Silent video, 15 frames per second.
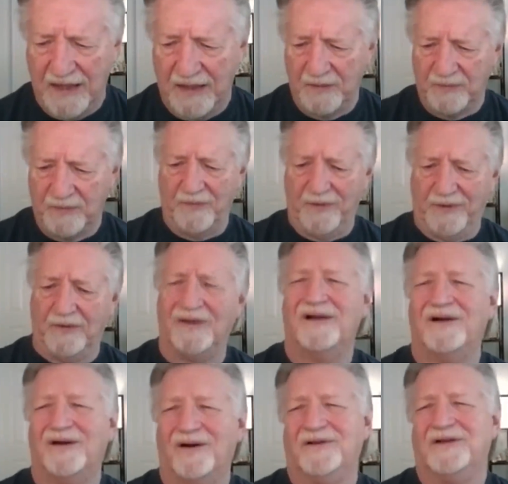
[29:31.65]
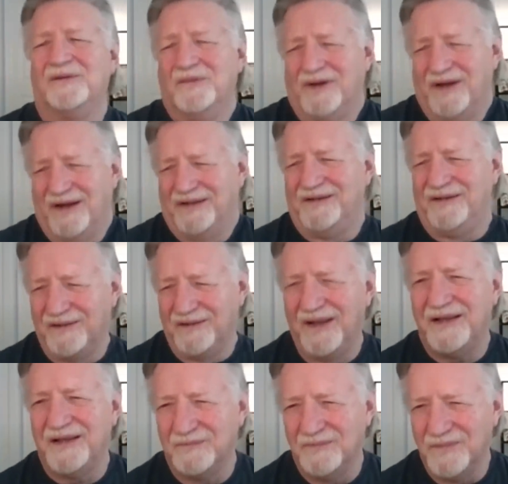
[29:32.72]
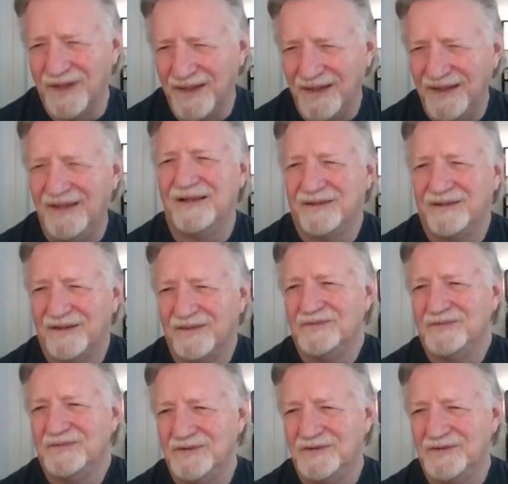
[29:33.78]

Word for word: oh, come on, you're making money, you know, stop bitching.